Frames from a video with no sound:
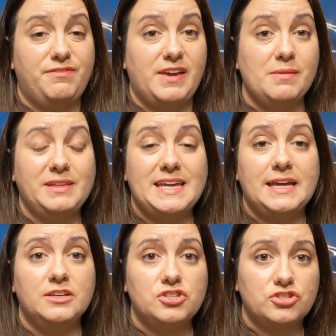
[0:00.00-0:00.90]
family
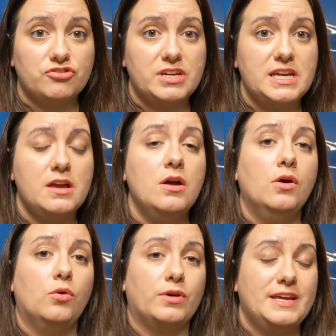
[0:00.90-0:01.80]
history
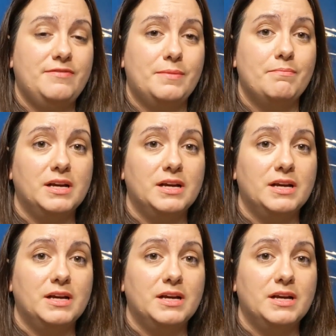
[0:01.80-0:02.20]
or even